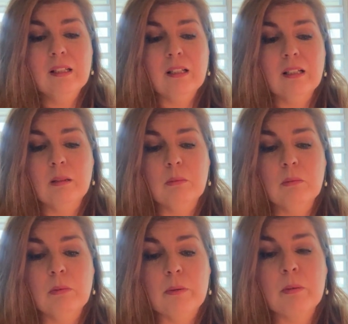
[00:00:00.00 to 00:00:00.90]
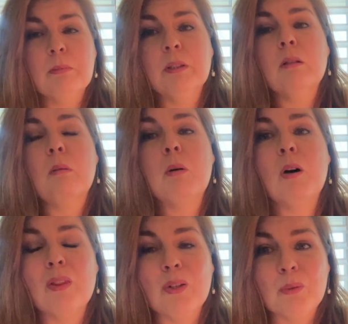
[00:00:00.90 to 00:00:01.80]
Um, we were built
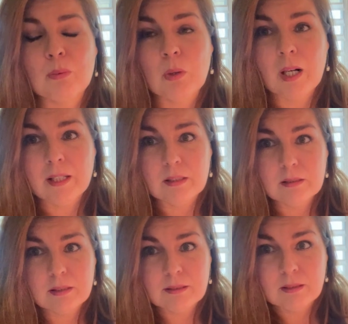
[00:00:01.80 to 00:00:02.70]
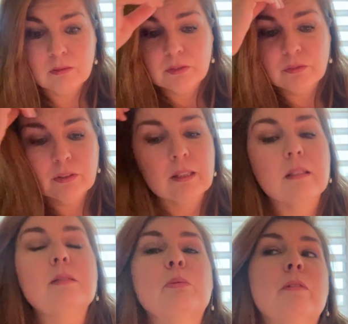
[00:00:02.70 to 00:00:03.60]
upon the right to
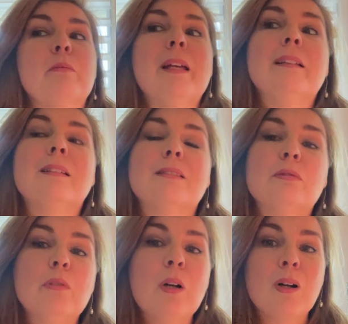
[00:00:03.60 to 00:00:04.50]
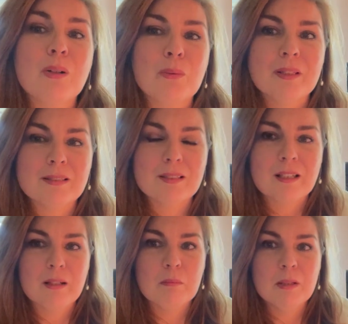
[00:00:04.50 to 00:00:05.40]
self-defense. We've made it this far with the
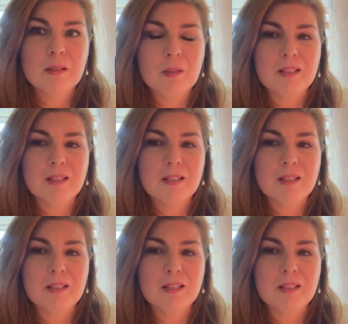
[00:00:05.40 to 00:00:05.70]
Second Amendment.